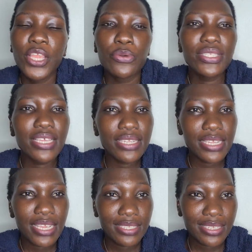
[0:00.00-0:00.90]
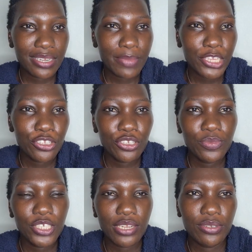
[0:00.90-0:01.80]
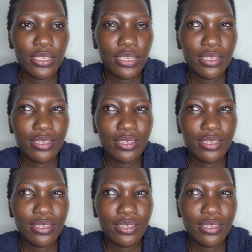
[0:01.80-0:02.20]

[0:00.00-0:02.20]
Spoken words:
Recently, I started my YouTube channel,